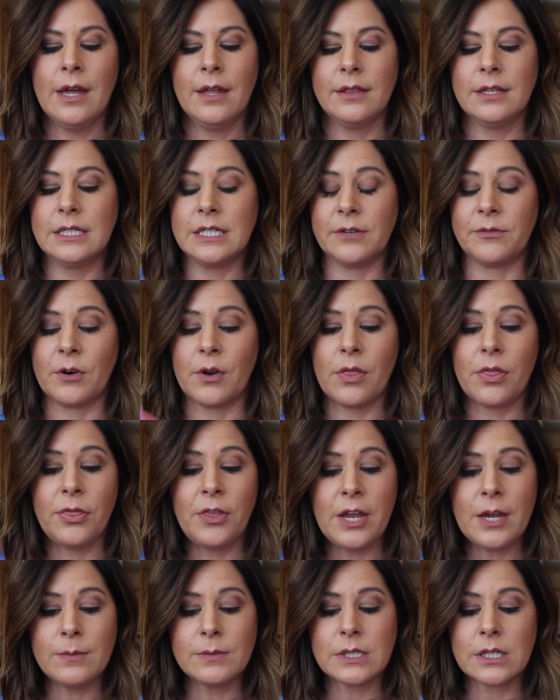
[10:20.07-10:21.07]
the different
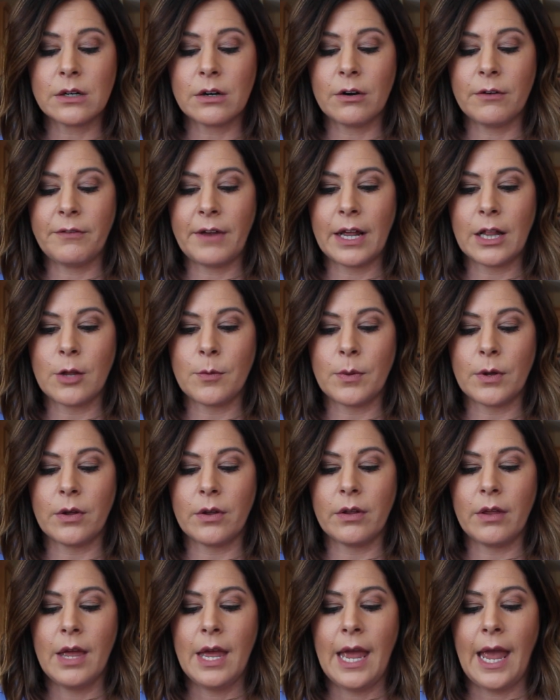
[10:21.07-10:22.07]
themes that are
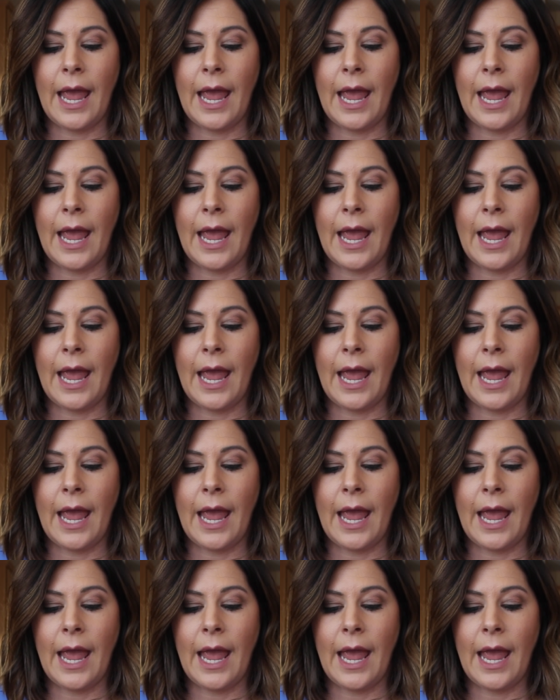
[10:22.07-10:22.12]
available